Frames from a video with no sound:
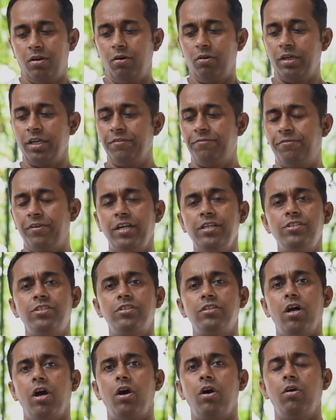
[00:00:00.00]
Okay friends,
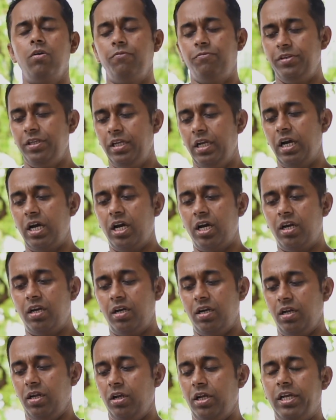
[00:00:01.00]
now we are
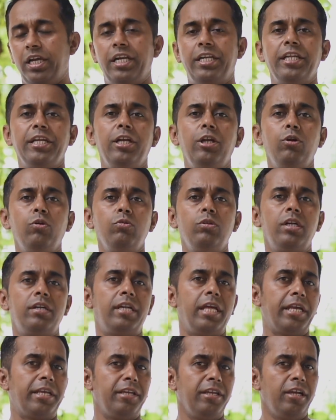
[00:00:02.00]
getting into the
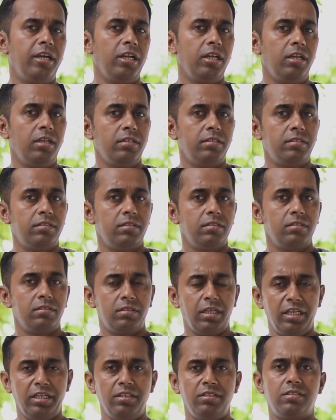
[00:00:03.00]
technical
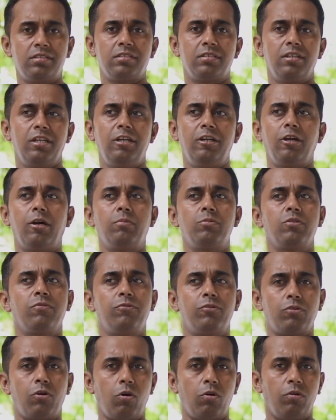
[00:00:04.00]
things in terms of
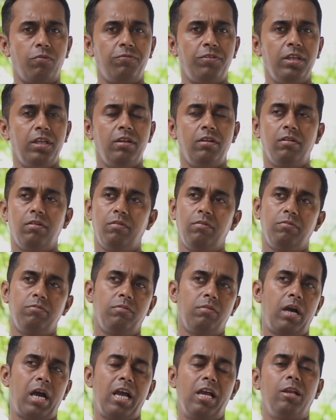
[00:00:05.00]
photography.
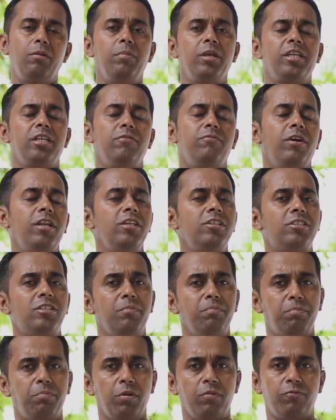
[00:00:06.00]
I'll make it very
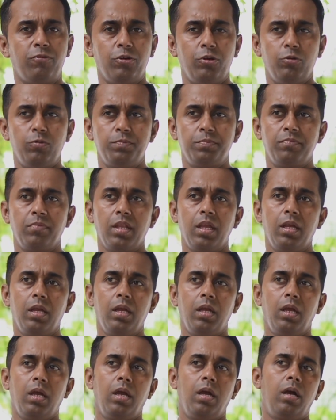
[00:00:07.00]
simple for you.
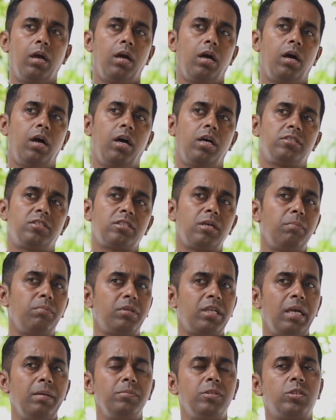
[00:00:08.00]

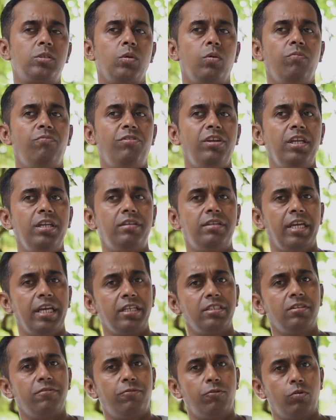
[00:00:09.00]
Sometimes we
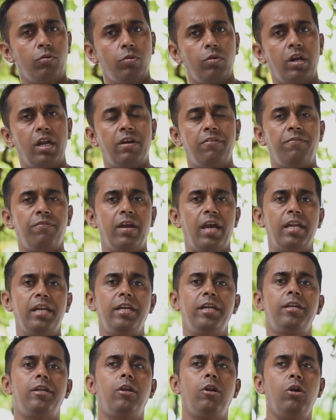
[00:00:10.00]
take the photograph
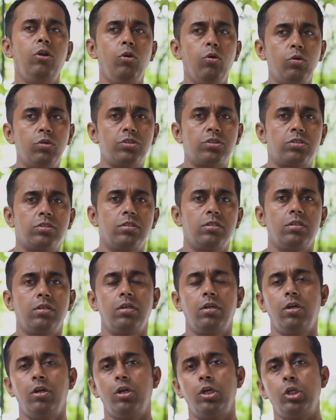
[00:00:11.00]
and it looks
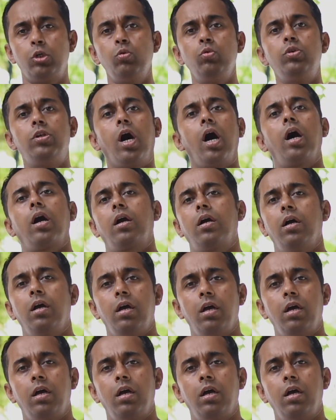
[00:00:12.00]
too dark.